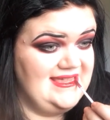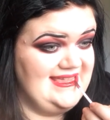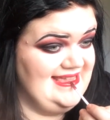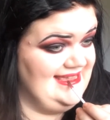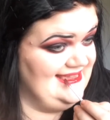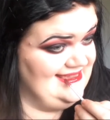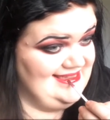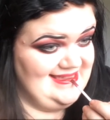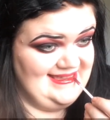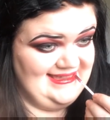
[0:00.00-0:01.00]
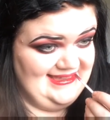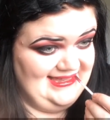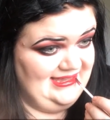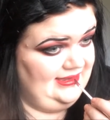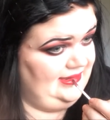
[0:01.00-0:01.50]

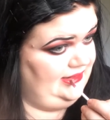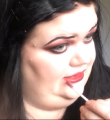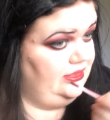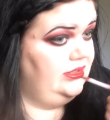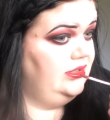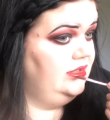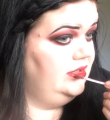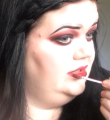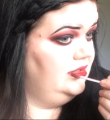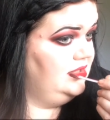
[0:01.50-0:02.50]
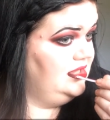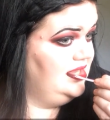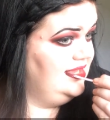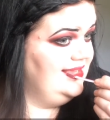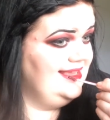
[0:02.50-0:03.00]

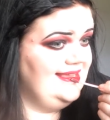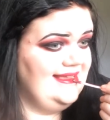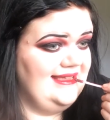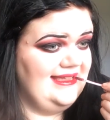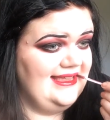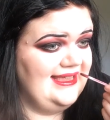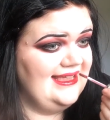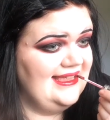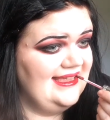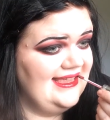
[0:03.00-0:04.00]
No one is speaking in this clip.